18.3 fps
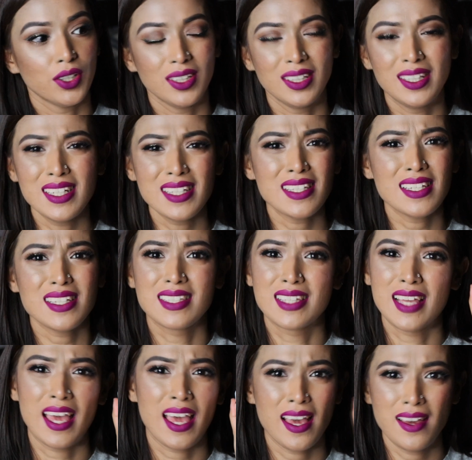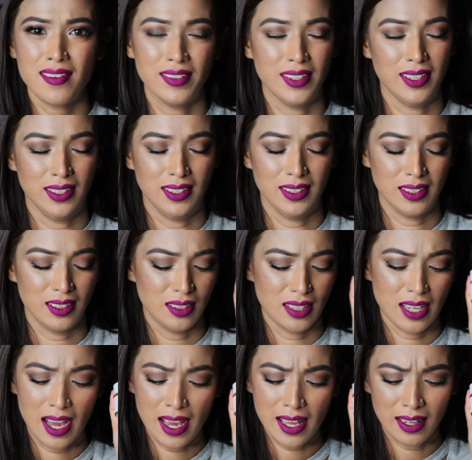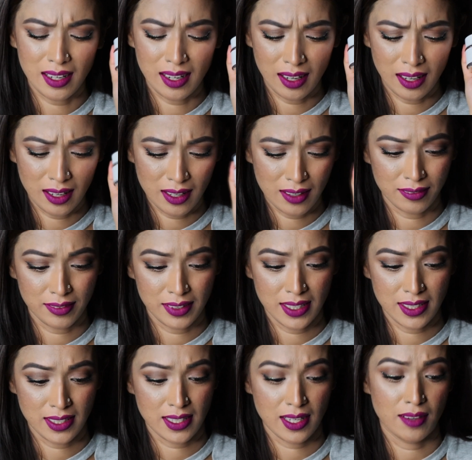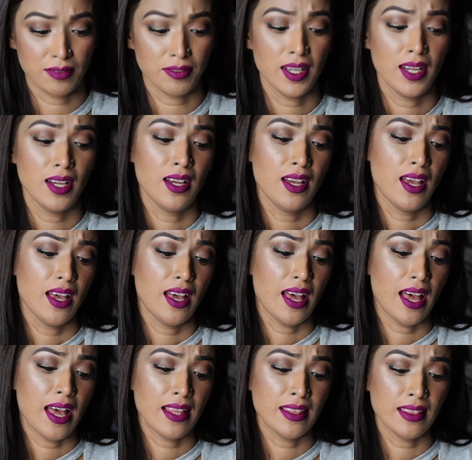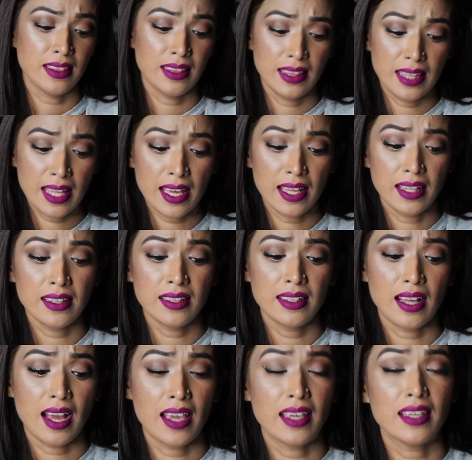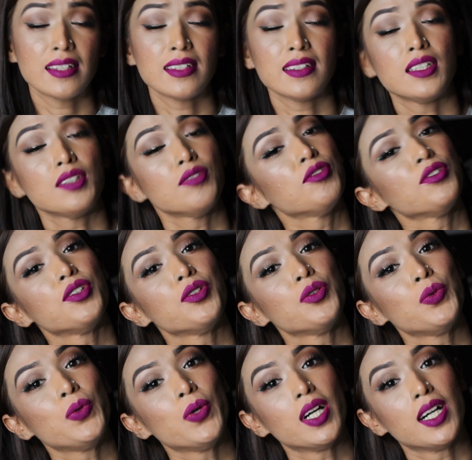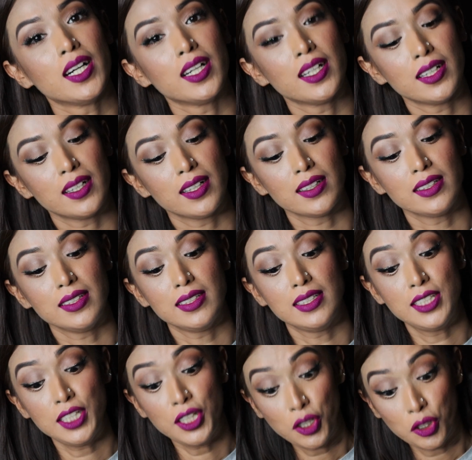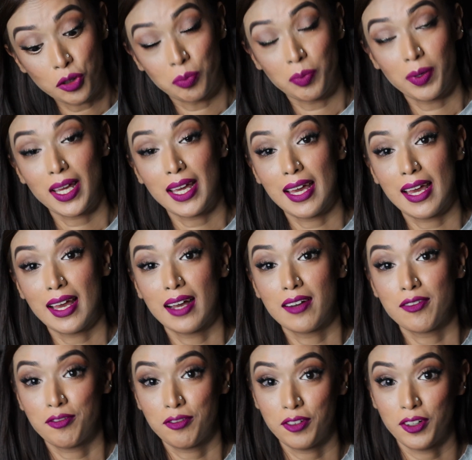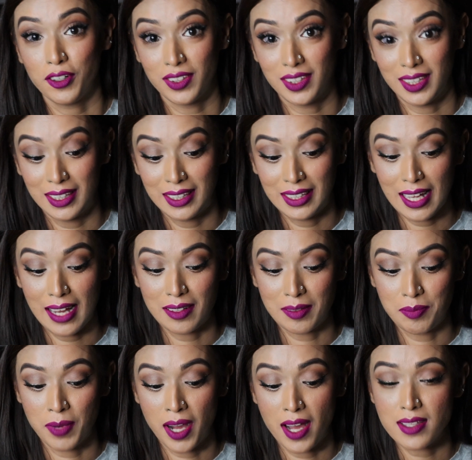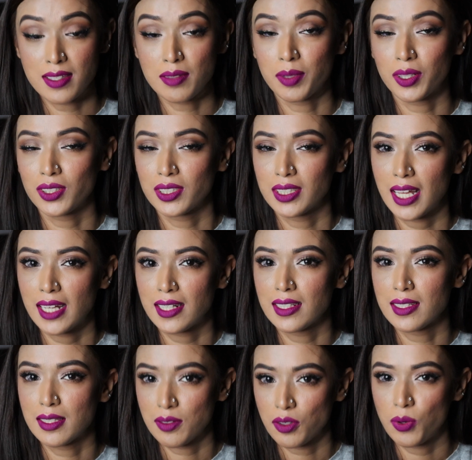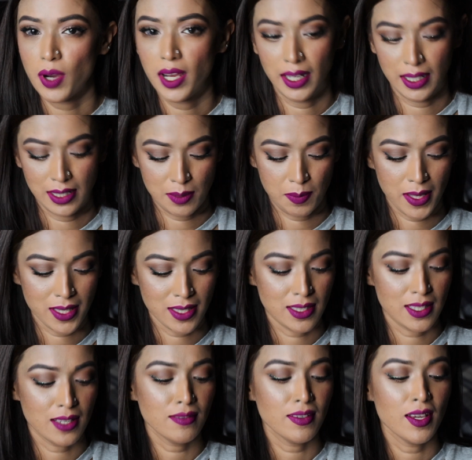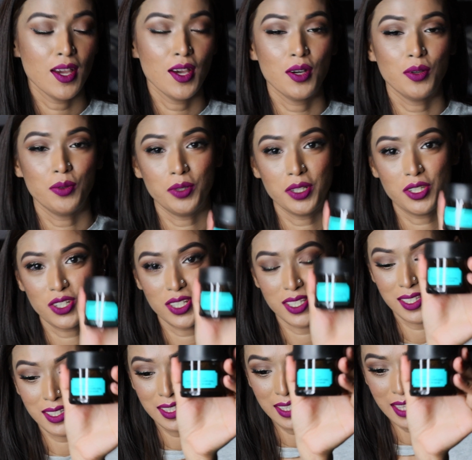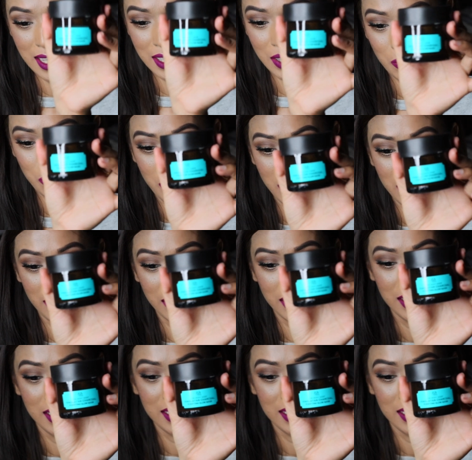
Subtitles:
This is heaven. I love this stuff. And then I can give you a dupe for that mask, because that is quite expensive, which is this one.